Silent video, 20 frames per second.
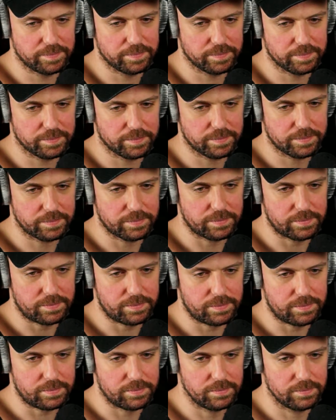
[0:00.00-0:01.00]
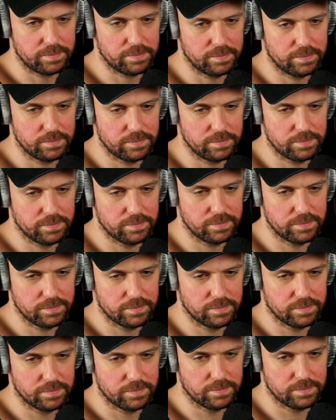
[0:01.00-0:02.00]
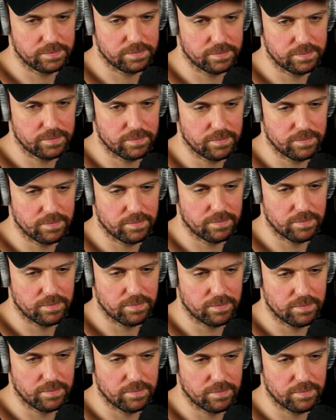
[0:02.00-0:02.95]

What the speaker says: Nothing is said.